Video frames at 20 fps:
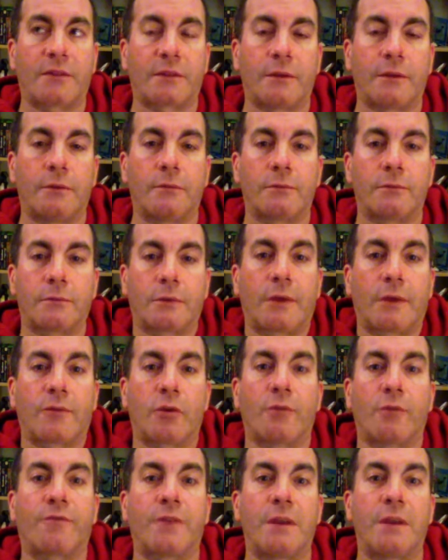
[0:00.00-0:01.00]
and giving
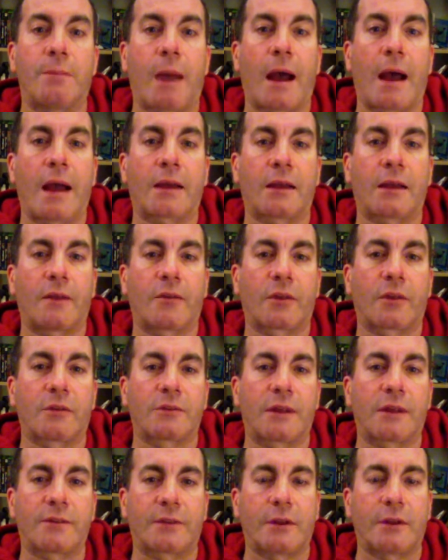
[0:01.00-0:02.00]
you feedback and everything. So
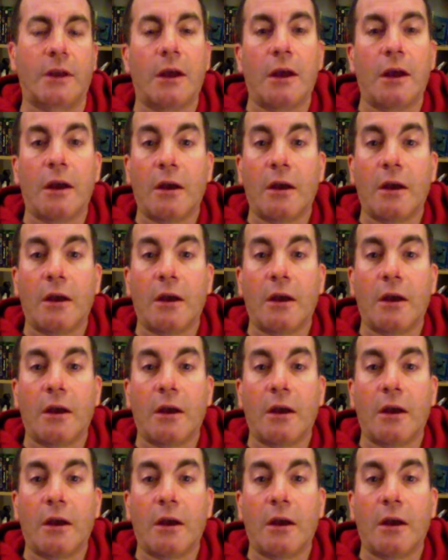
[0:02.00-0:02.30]
that's it.